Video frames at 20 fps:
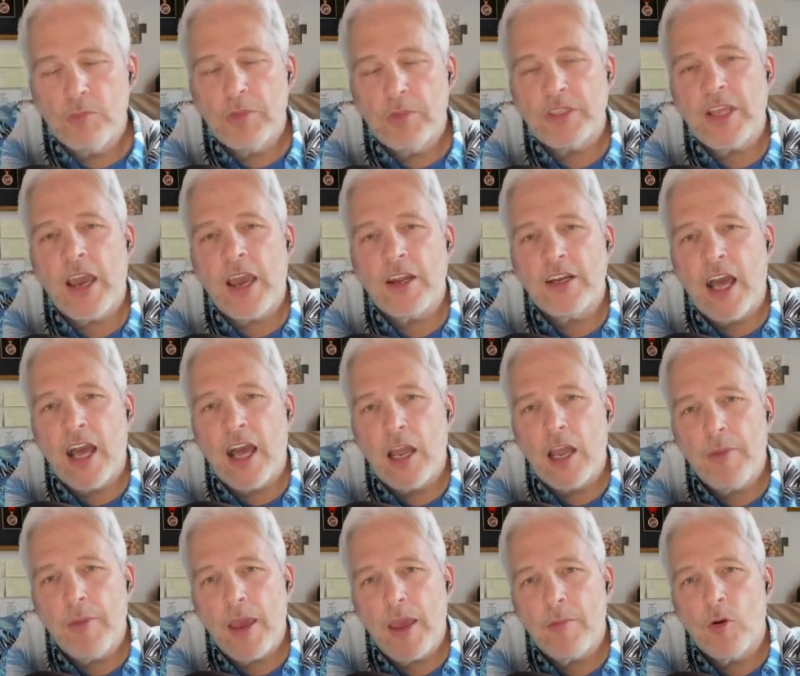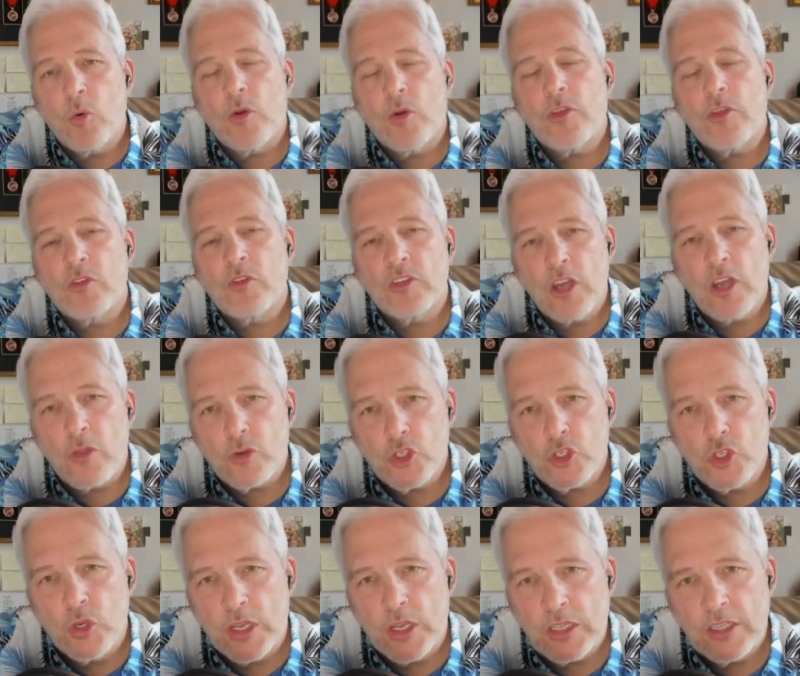but down in Alabama, where there was another
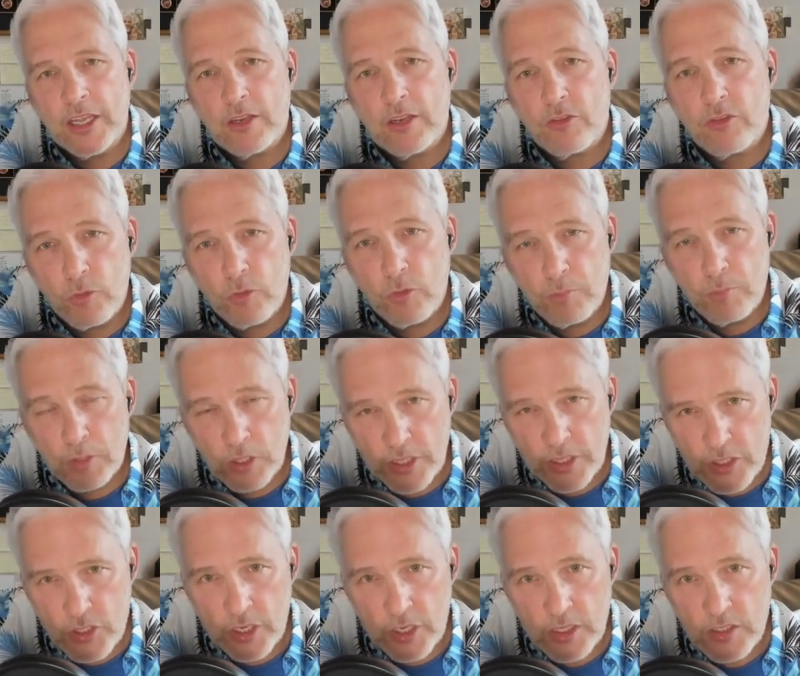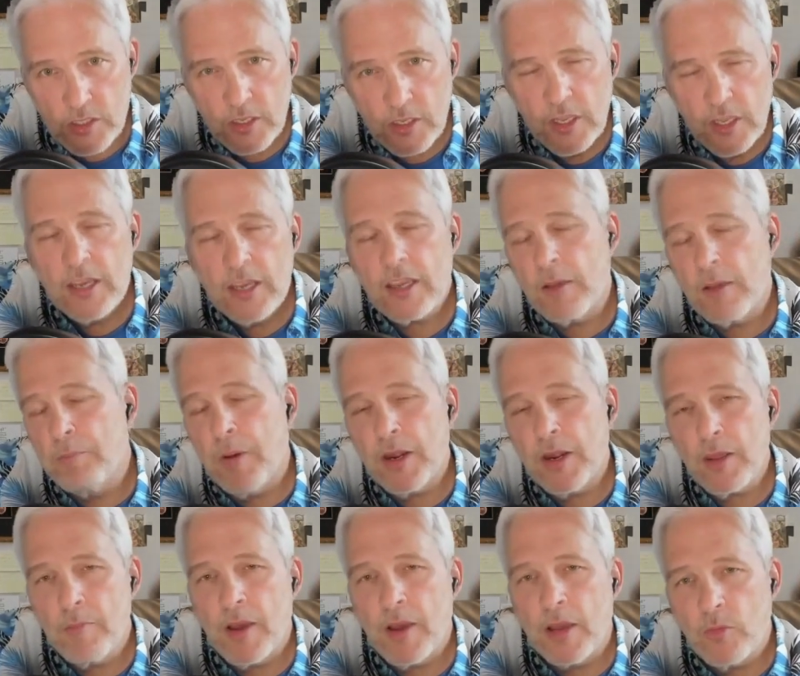shooting linked through ballistics. A buddy
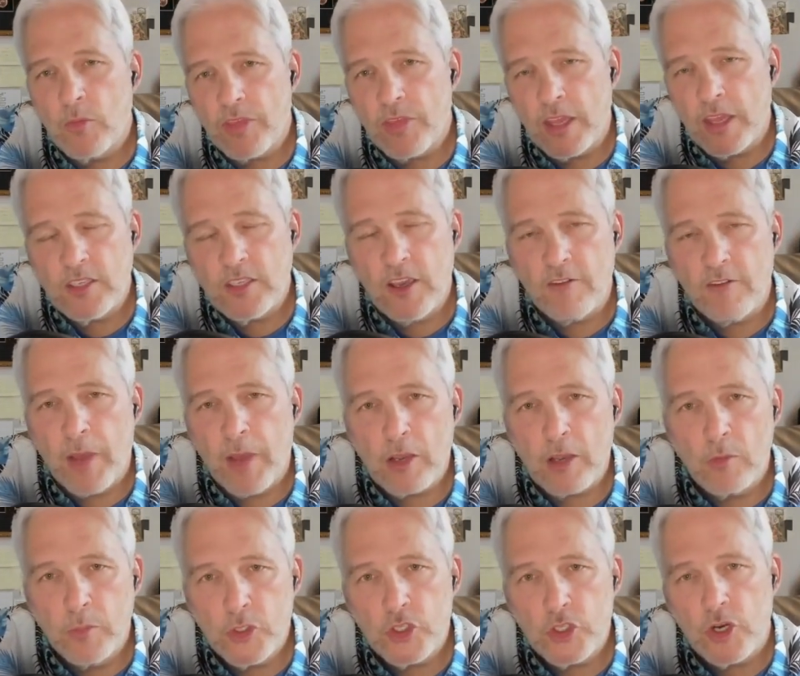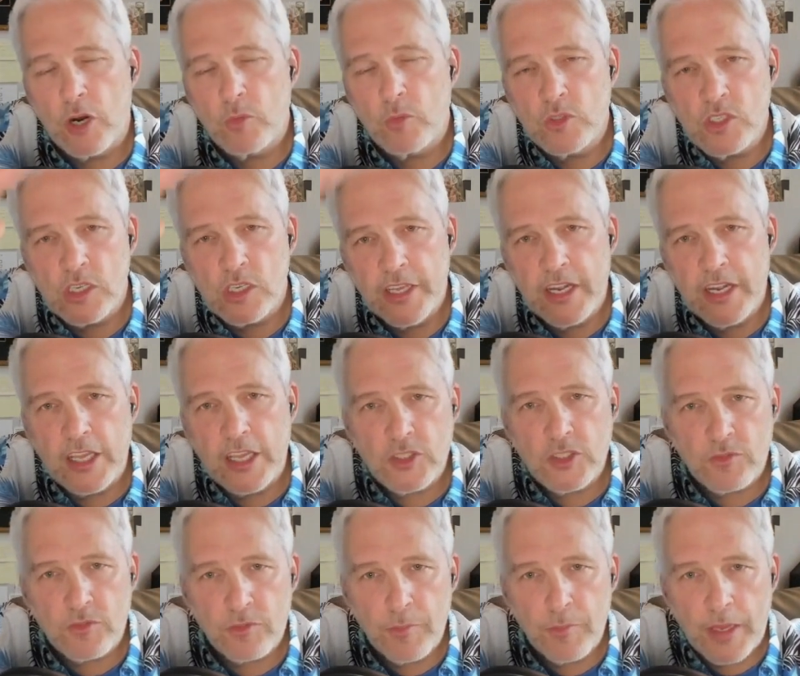of mine with A T F, Michael Bouchard, was the lead
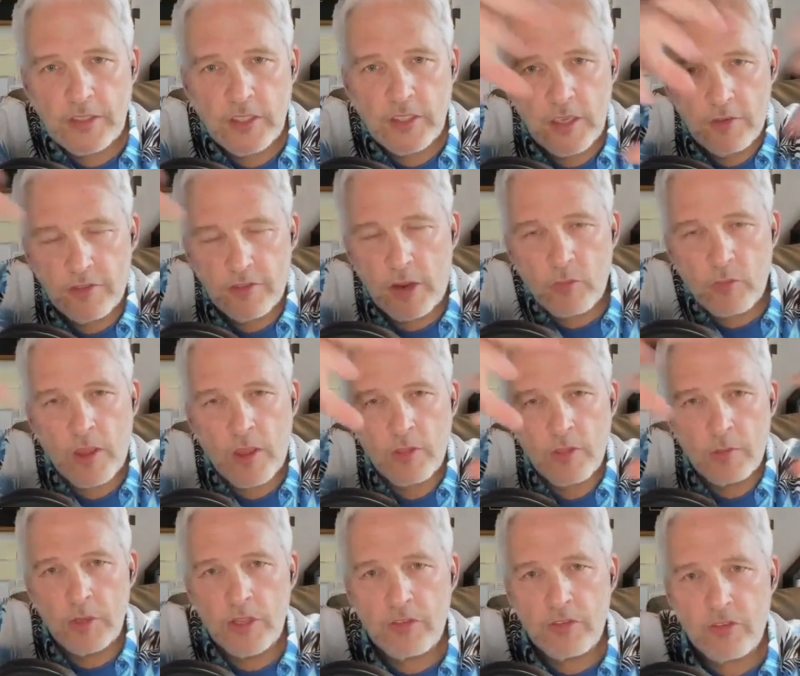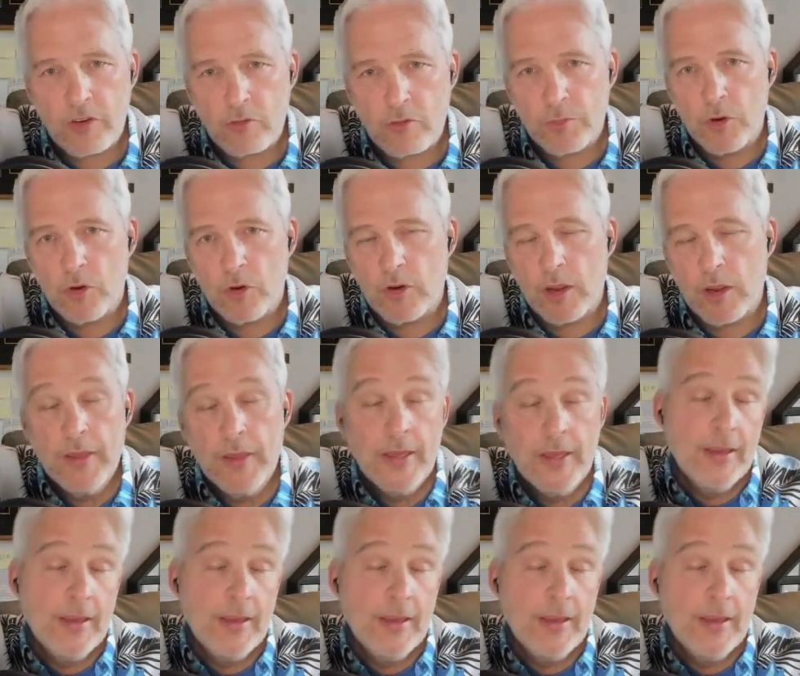agent from A T F that ran the ballistics program.